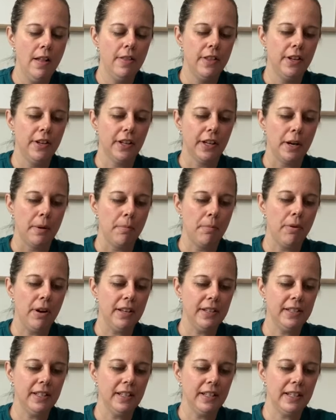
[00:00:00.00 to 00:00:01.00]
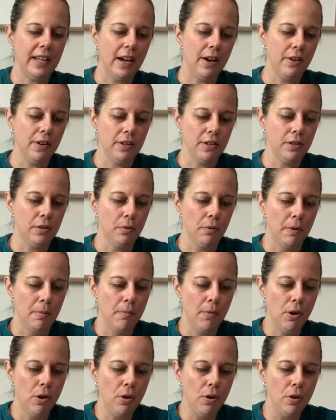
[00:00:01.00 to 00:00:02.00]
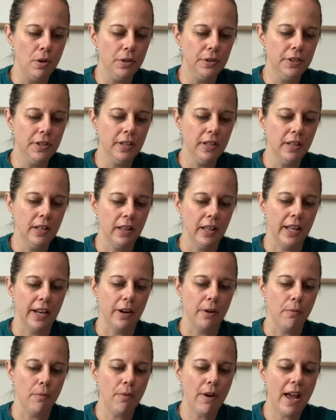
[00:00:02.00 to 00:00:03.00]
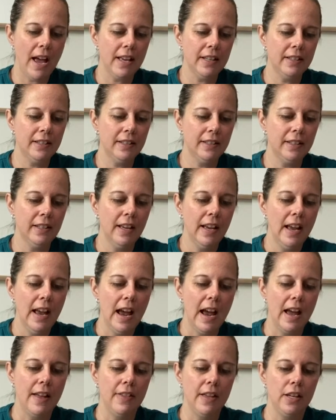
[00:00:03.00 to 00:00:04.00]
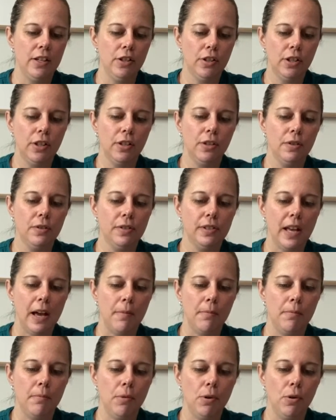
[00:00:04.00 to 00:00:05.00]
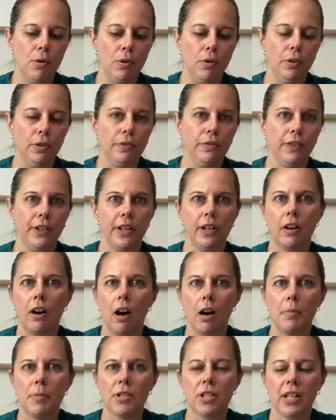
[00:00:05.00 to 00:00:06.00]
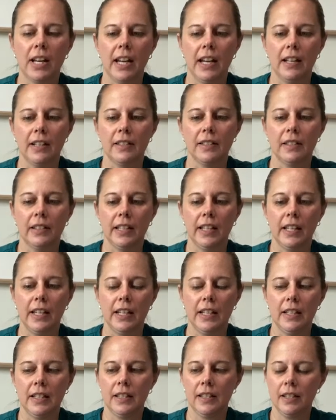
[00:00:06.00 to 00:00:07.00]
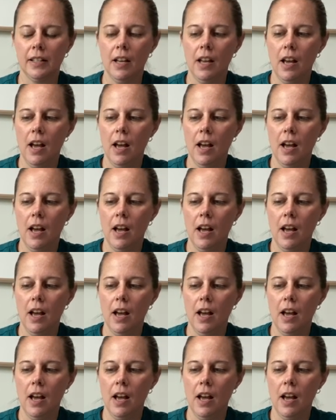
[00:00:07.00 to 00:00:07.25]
Then you're gonna press it down into a mold, let it rest, and then you can use that mold for your garbage cans, linens.